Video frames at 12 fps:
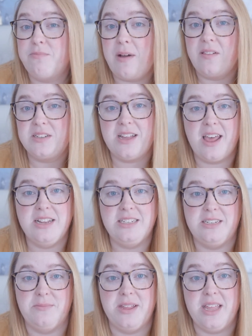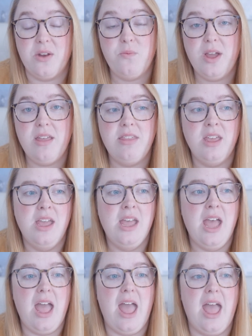malasadas to begin with,
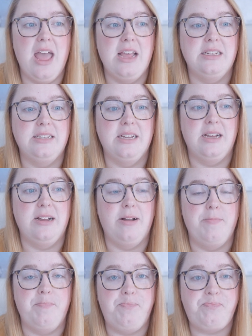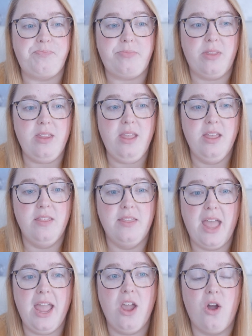and
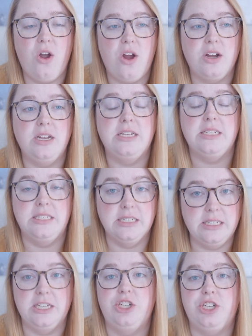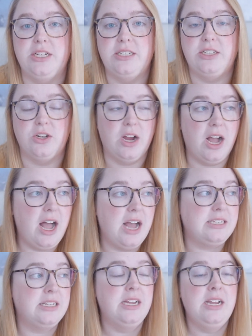they are delicious. They're
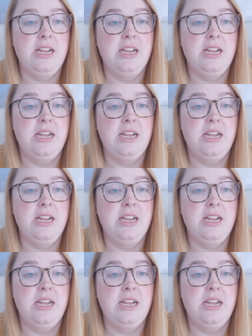hot.